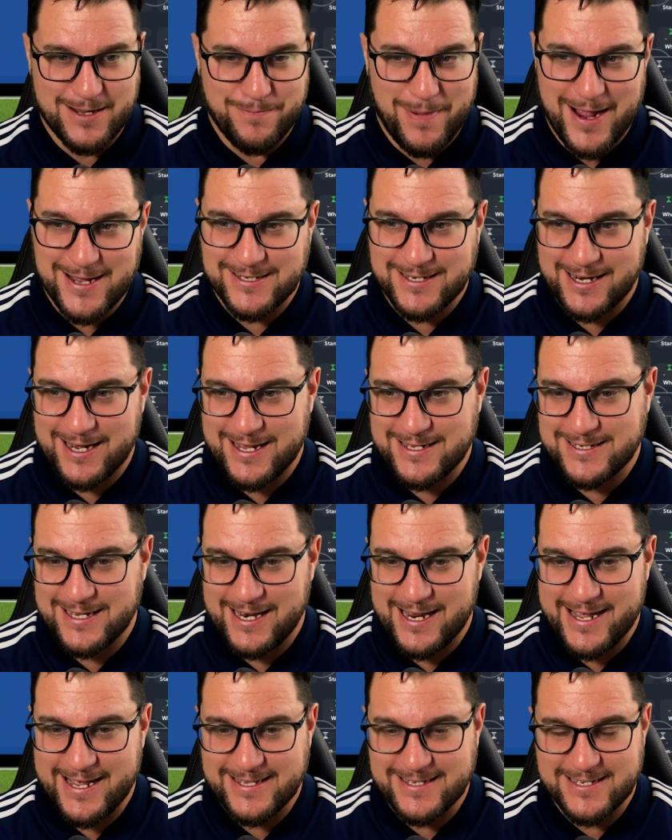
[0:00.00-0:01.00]
Basically to
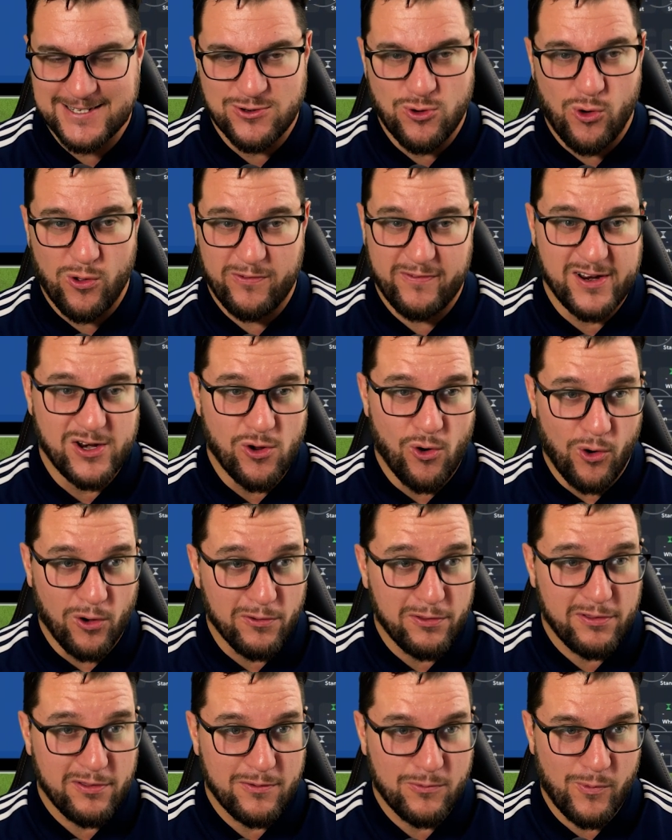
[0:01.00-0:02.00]
Leeds. It's North v
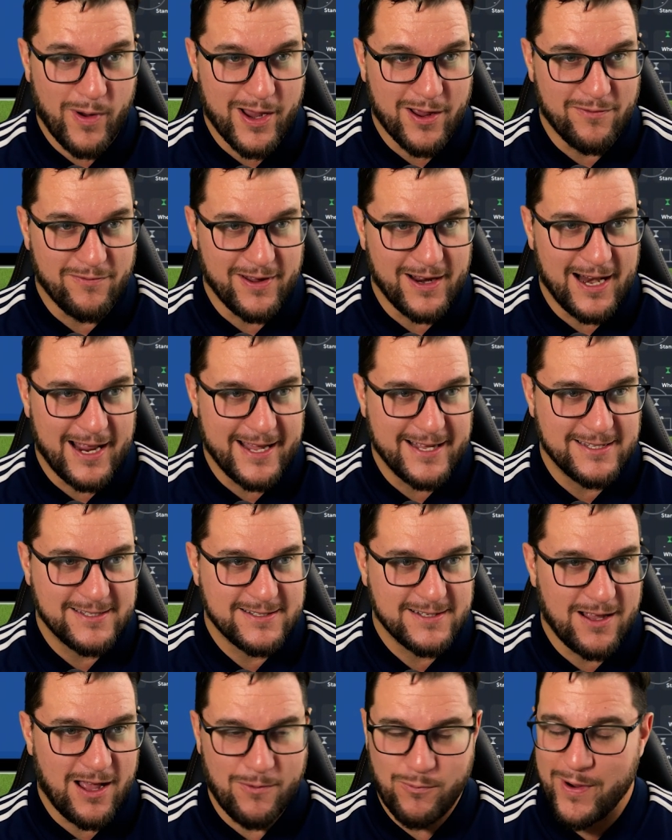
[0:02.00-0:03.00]
North, Wigan v
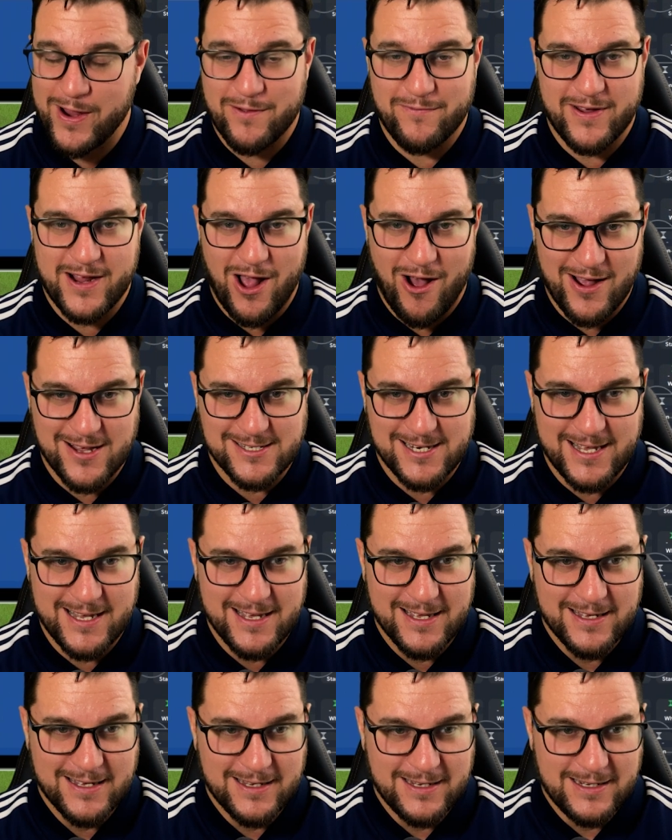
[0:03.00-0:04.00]
Leeds. Wigan v Guiseley.
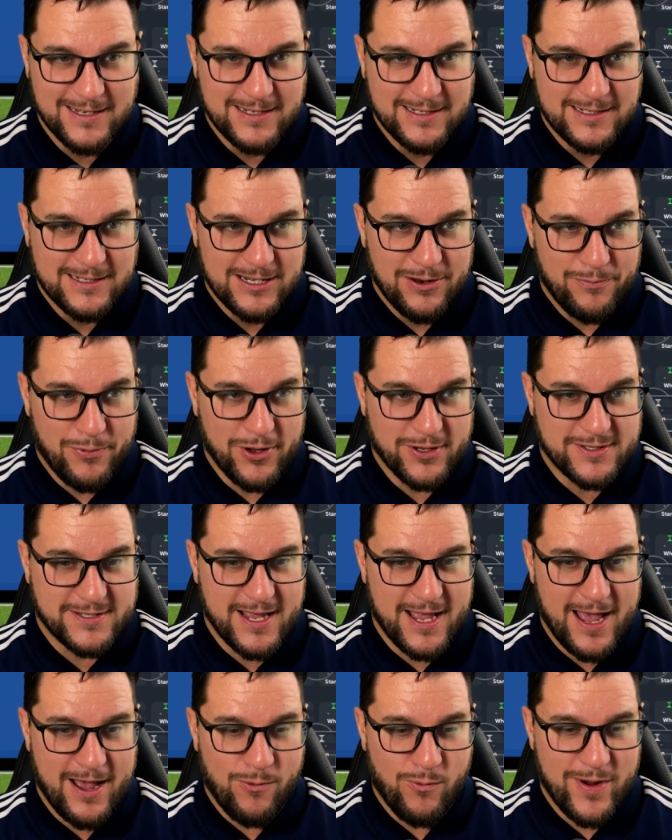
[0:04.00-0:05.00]

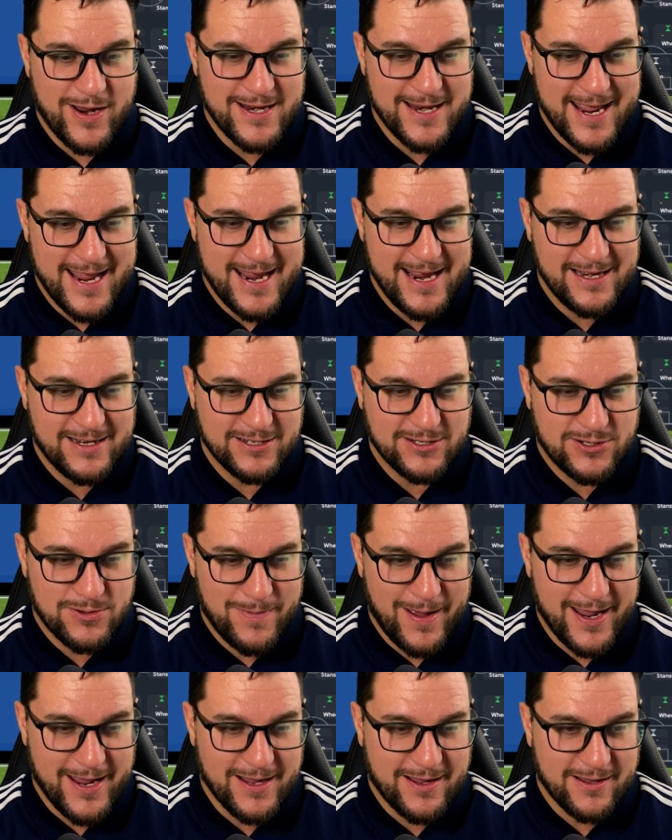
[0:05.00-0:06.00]
But we need to
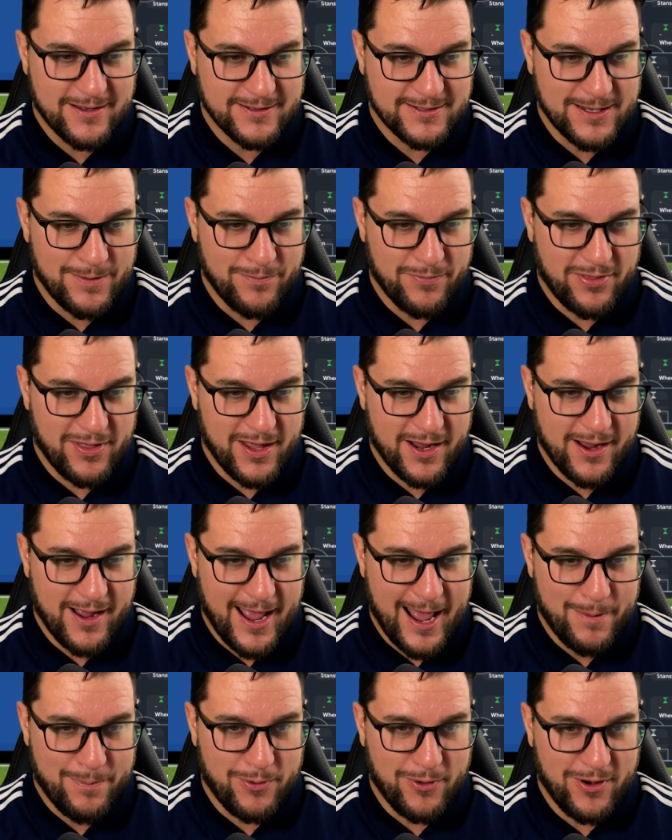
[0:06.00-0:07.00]
make something
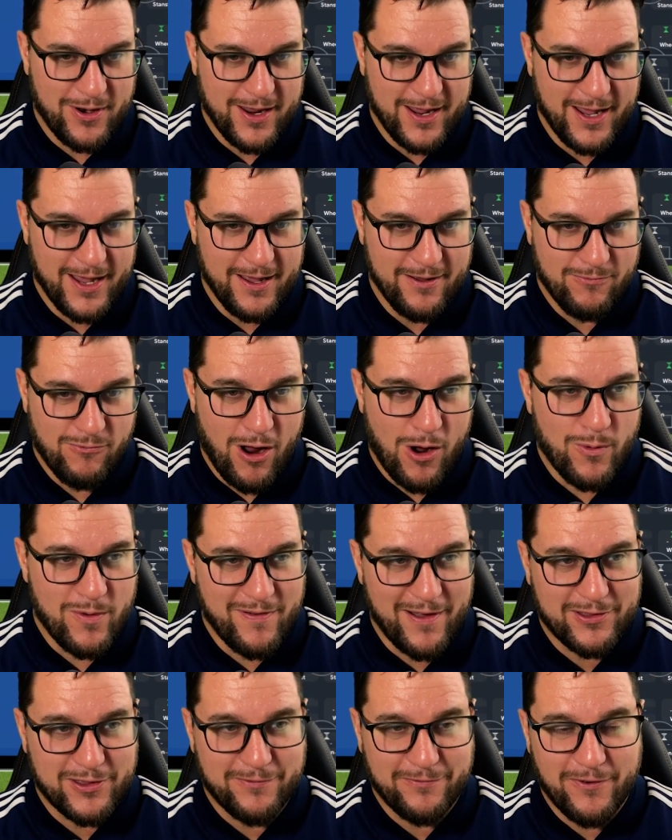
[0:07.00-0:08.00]
happen here. Right,
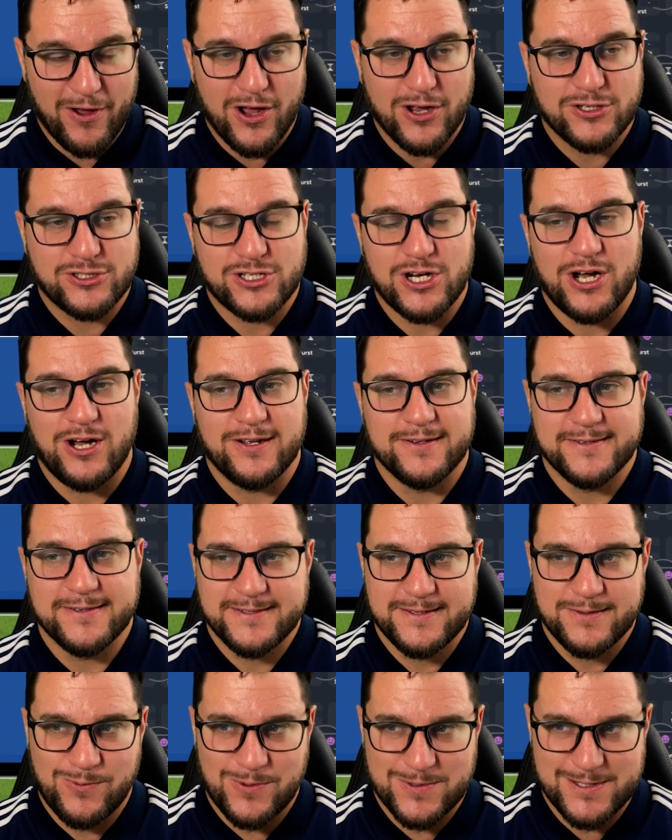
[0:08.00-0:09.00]
we've had the first
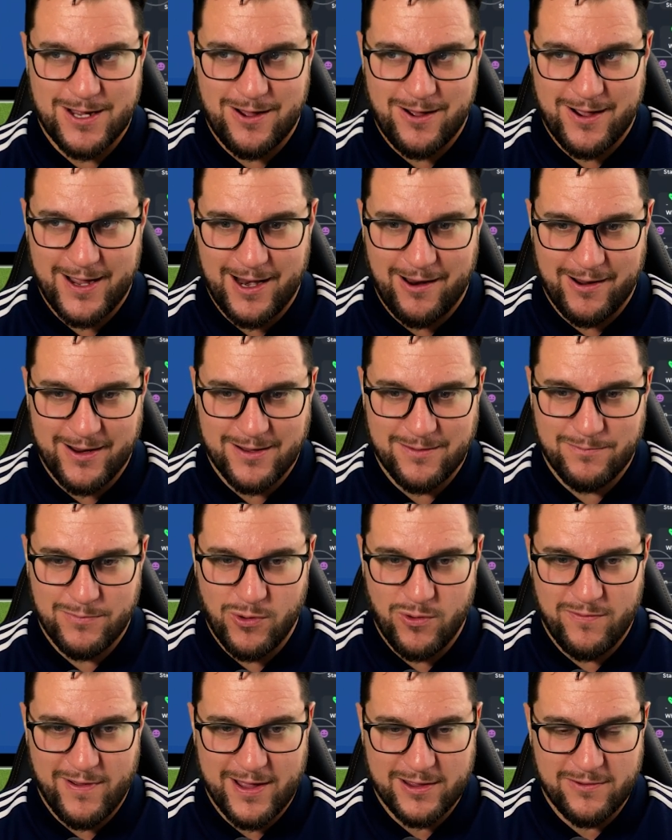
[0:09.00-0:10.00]
chance. It wasn't a highlight,
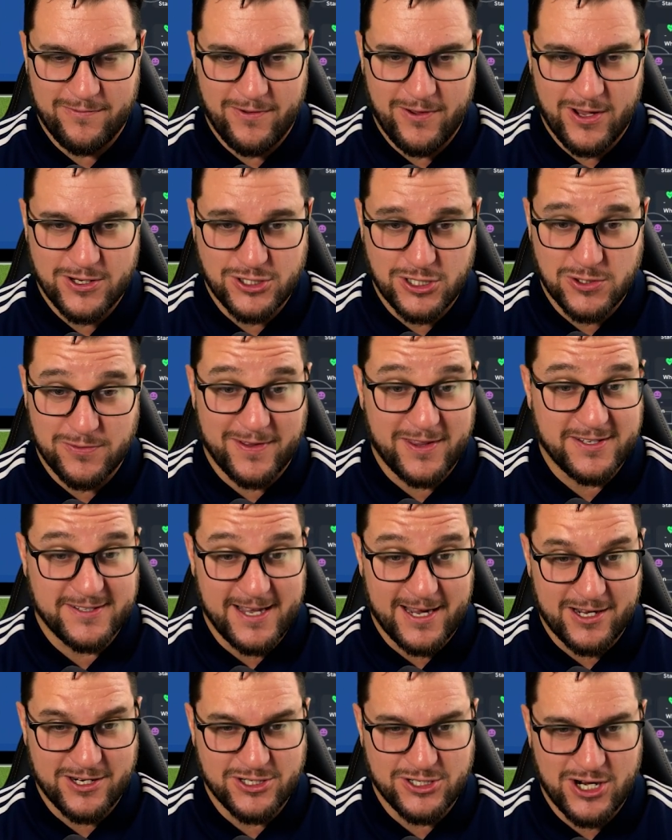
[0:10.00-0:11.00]
but we've had the first chance. We've had the
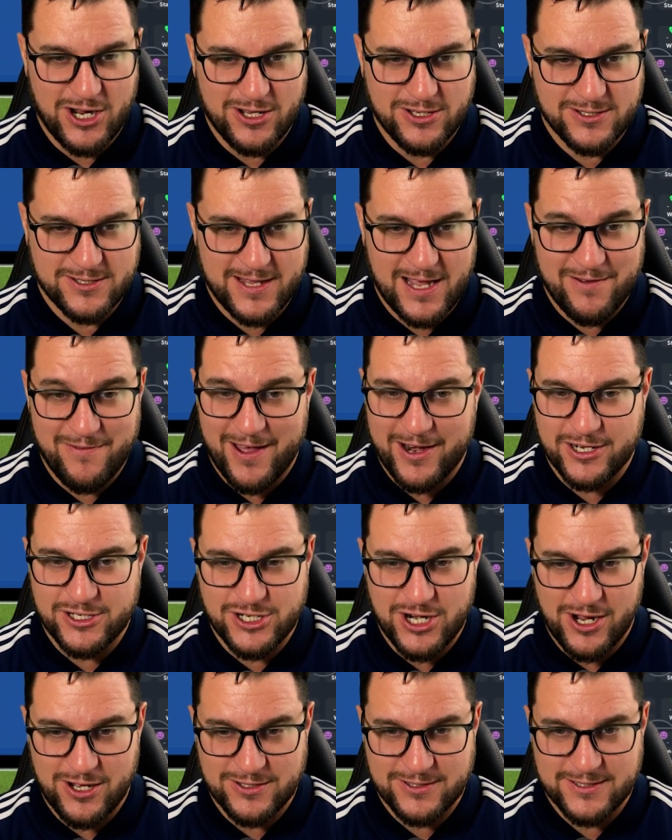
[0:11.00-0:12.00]
second chance. They've had a
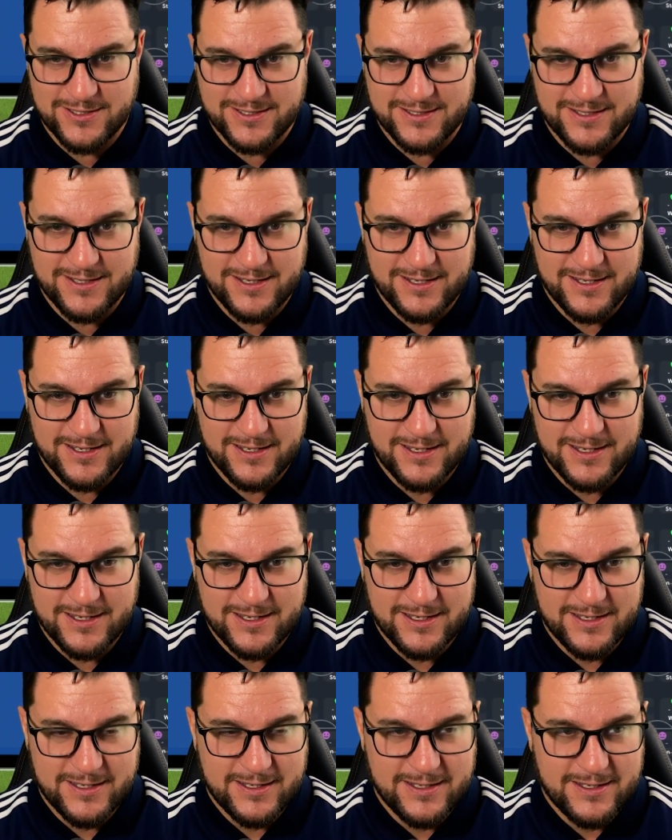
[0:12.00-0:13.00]
chance.
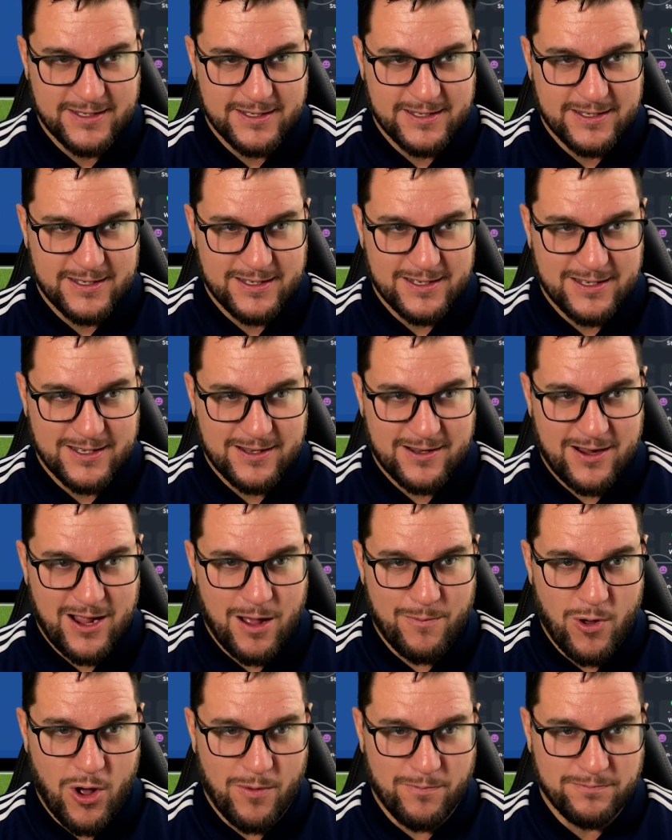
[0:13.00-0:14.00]

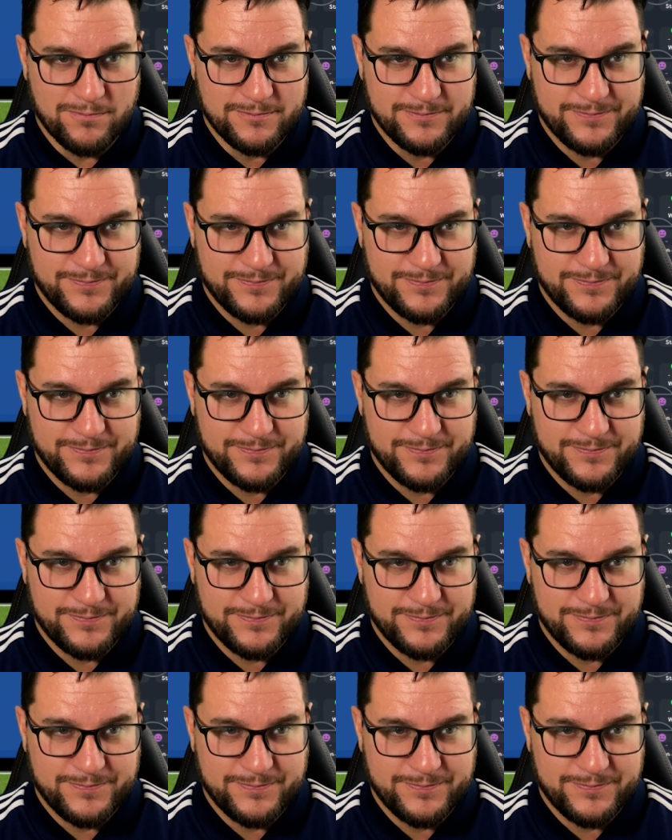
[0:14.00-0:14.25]
Come on.